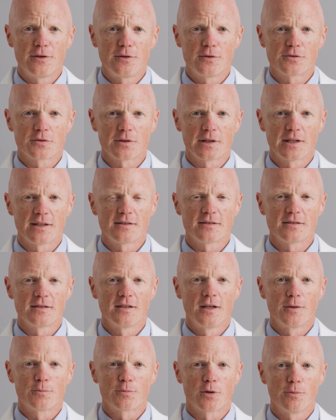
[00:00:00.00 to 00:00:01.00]
nutrients,
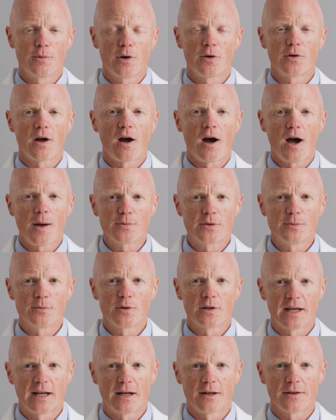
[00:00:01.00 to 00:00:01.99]
promote
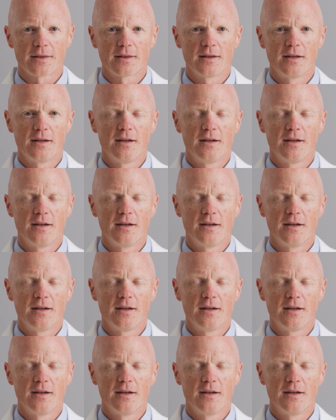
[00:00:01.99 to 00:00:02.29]
optimal health,